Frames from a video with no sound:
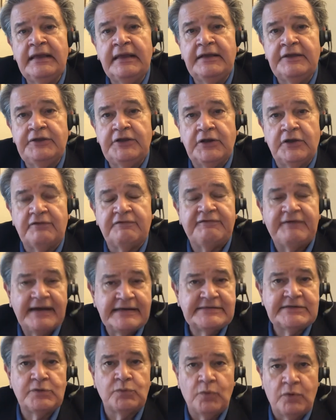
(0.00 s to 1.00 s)
You know, the
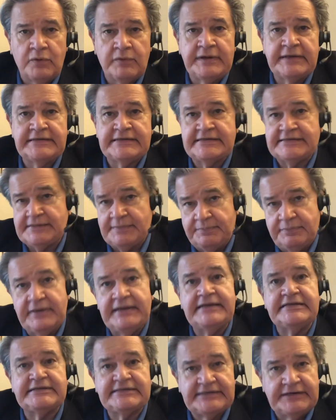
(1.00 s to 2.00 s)
FISA warrant is a
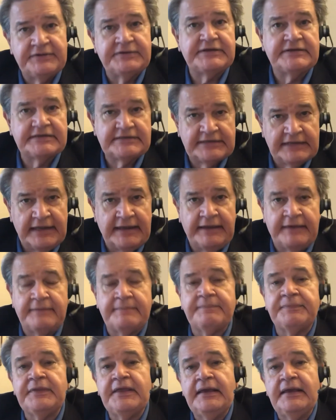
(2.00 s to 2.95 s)
pretty serious thing.